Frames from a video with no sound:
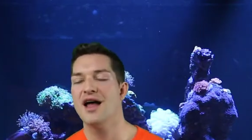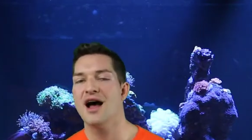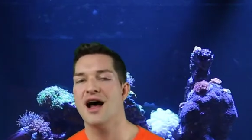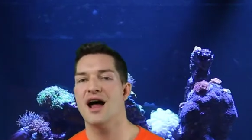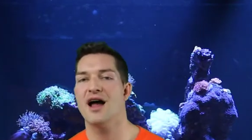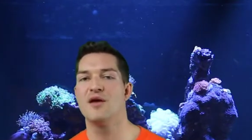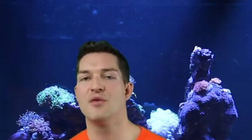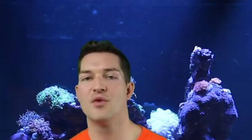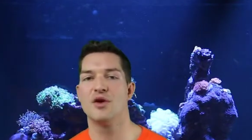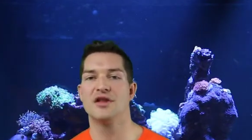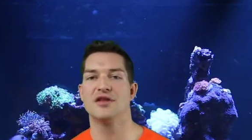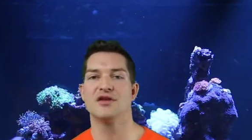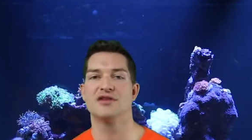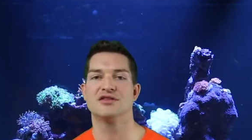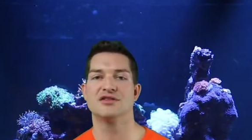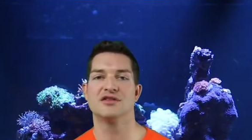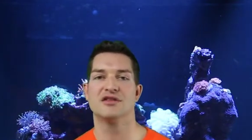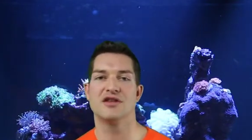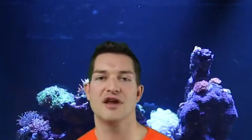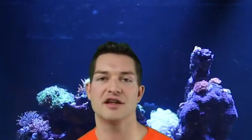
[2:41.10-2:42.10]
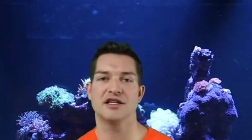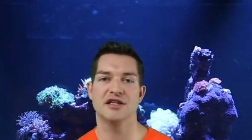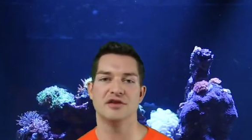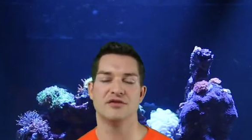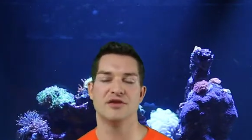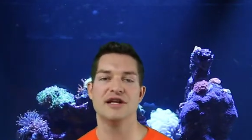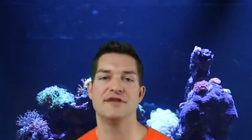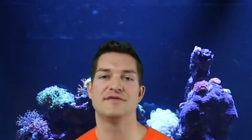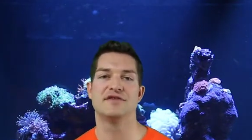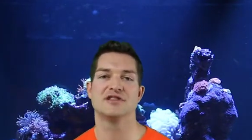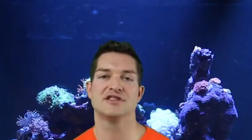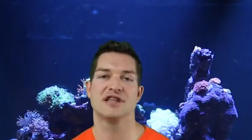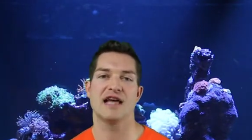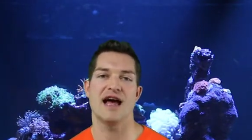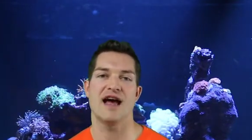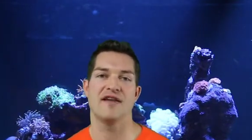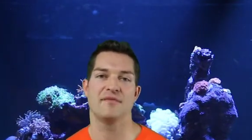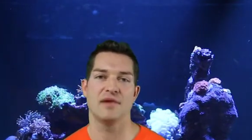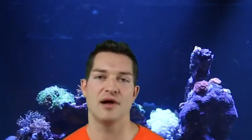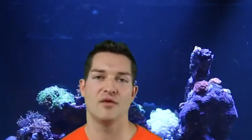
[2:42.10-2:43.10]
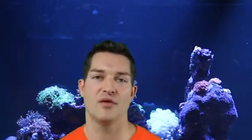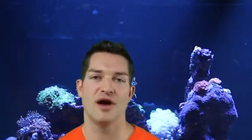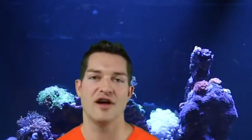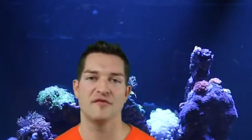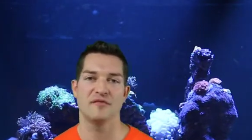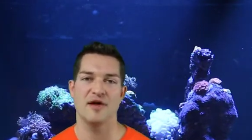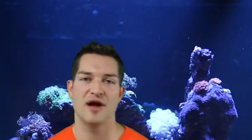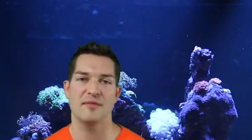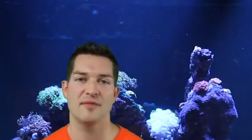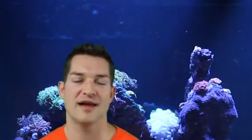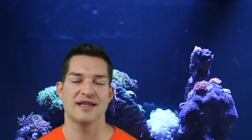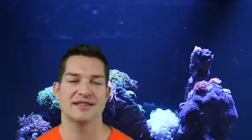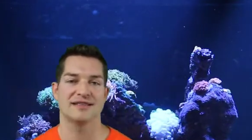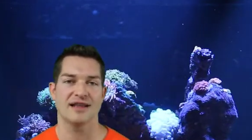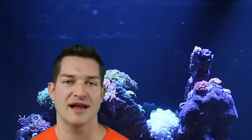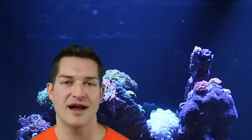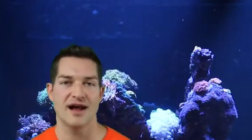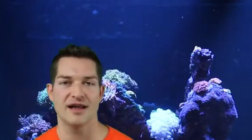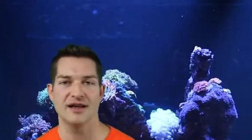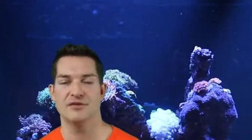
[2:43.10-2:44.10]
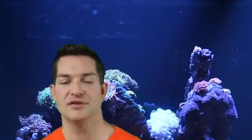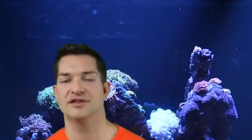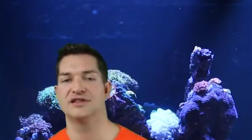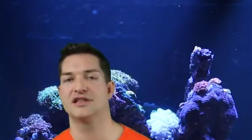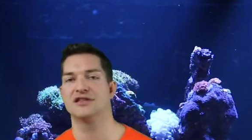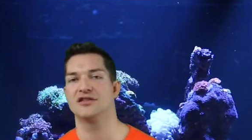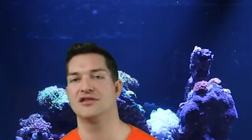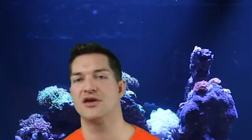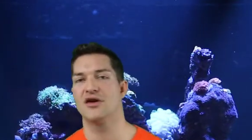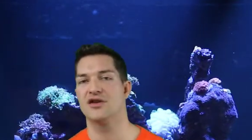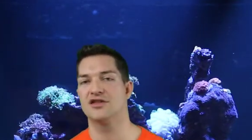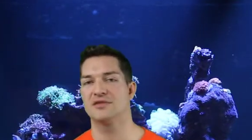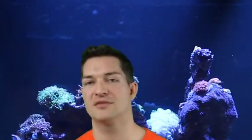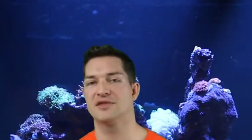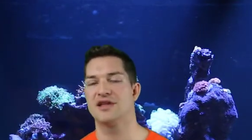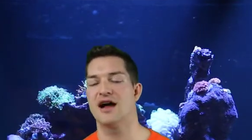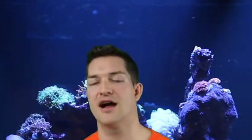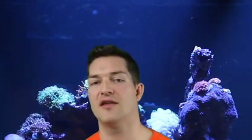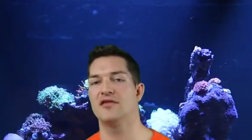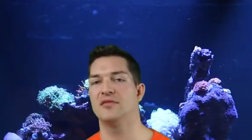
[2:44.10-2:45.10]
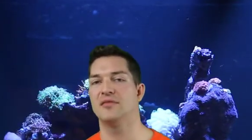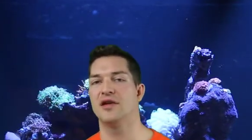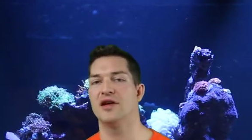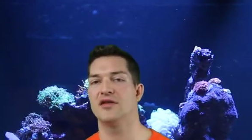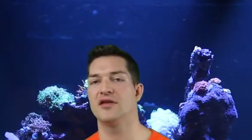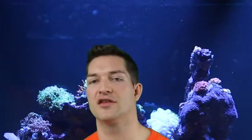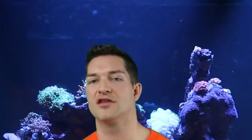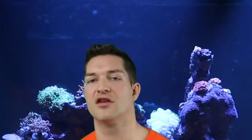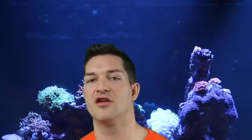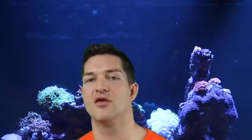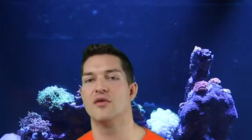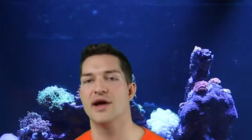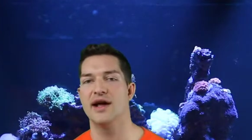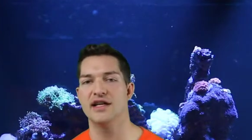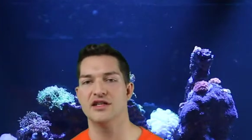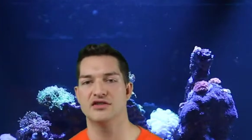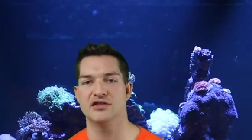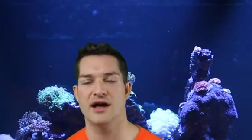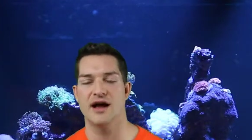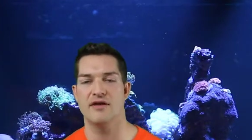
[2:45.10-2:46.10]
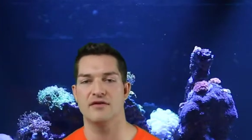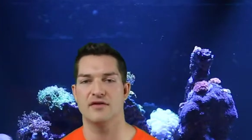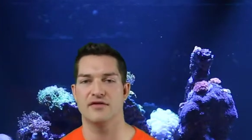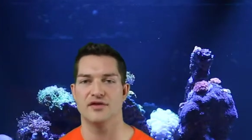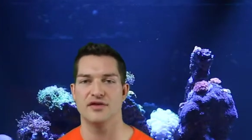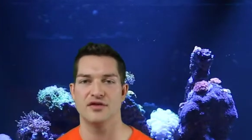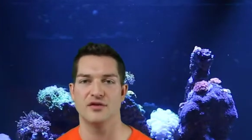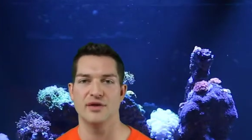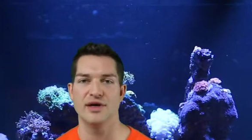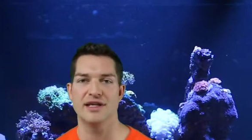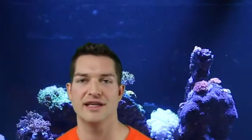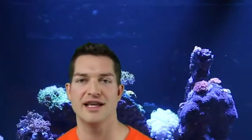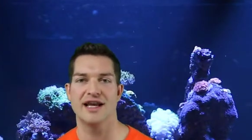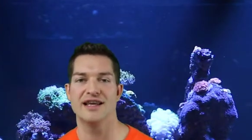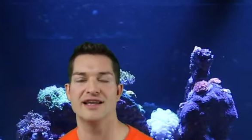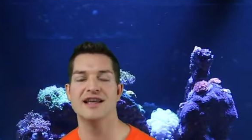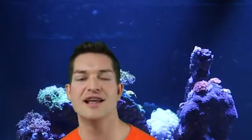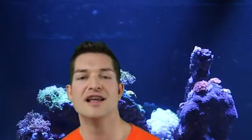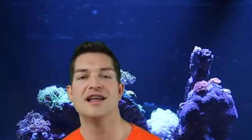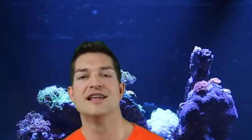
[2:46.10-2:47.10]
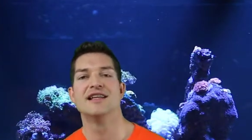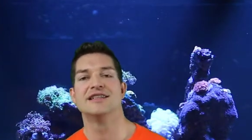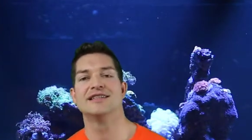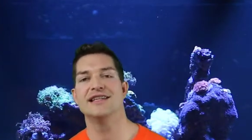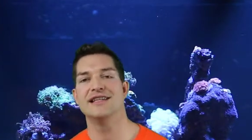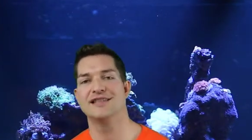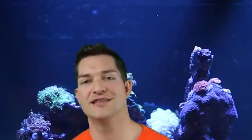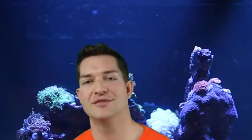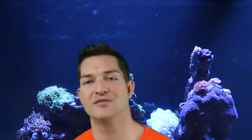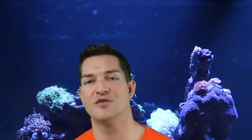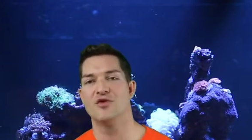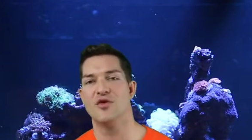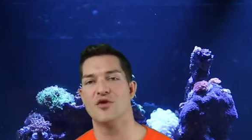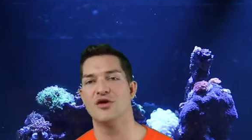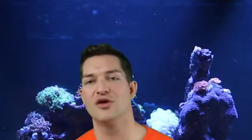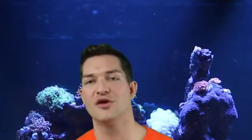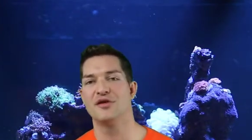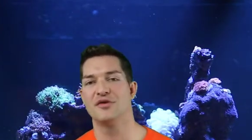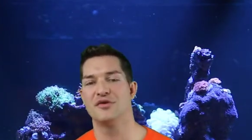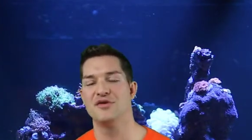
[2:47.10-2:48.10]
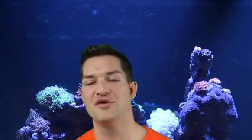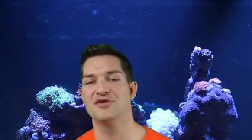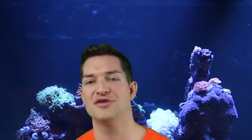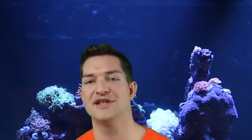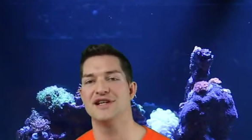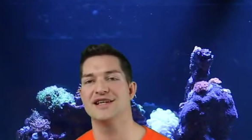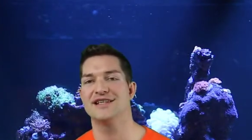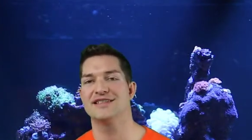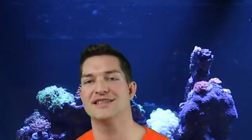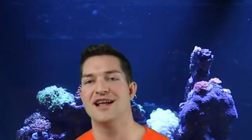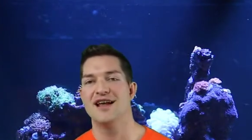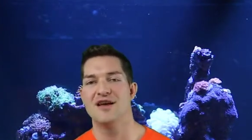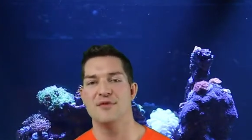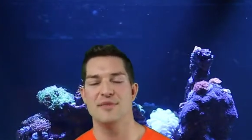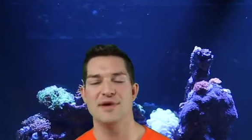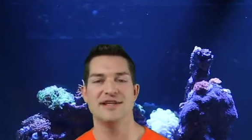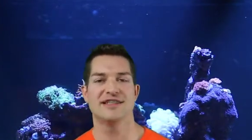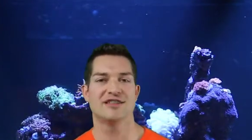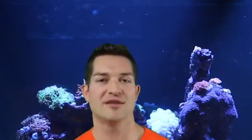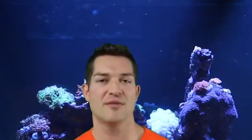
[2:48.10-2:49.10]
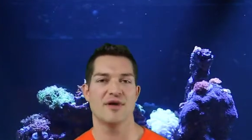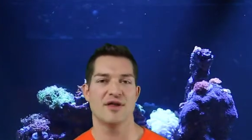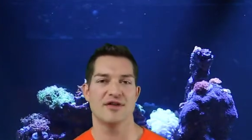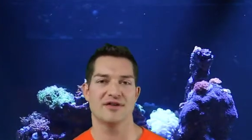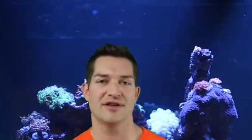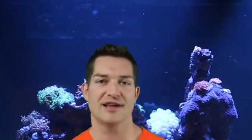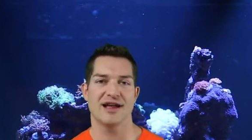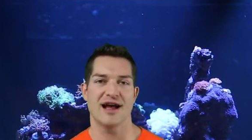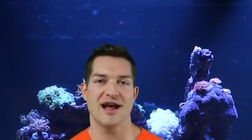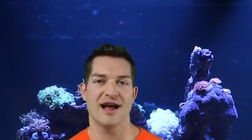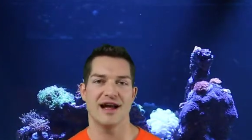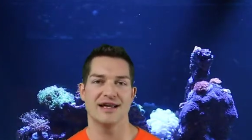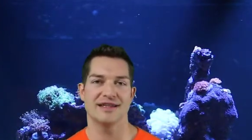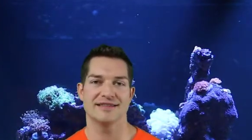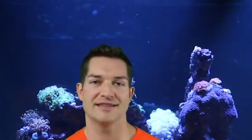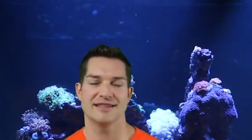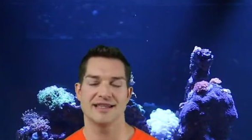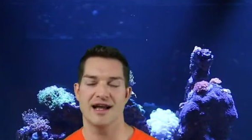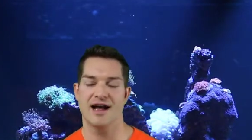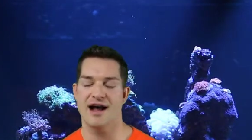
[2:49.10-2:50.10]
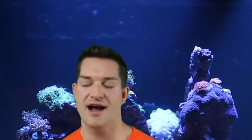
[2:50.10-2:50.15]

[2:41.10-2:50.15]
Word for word: I'm one of those lucky reefers to have my wife by my side. It was such an awesome time to be able to go away, travel for the weekend, see some coral enthusiasts, meet some other guys.